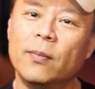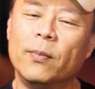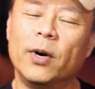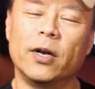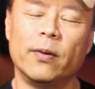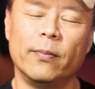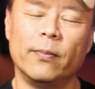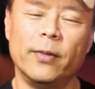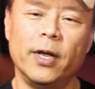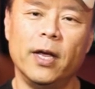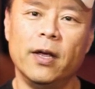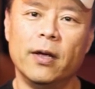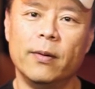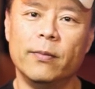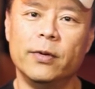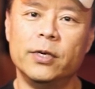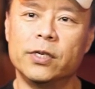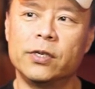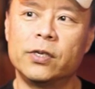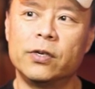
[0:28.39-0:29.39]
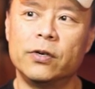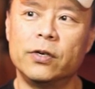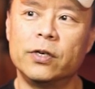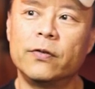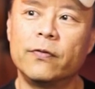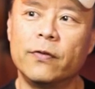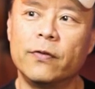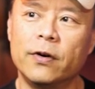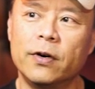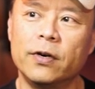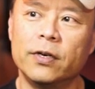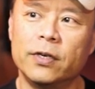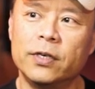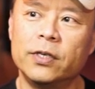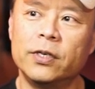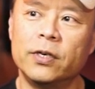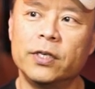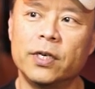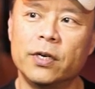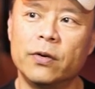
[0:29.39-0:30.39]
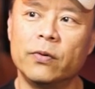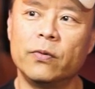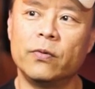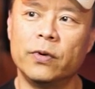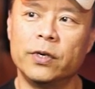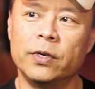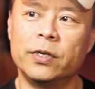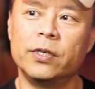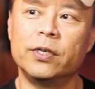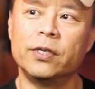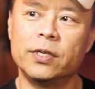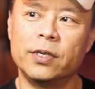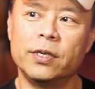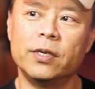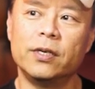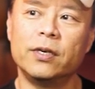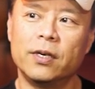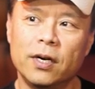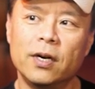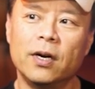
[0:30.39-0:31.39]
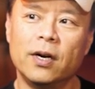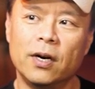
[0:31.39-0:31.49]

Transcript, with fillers: Model Mayhem, and just search for Trish Richardson.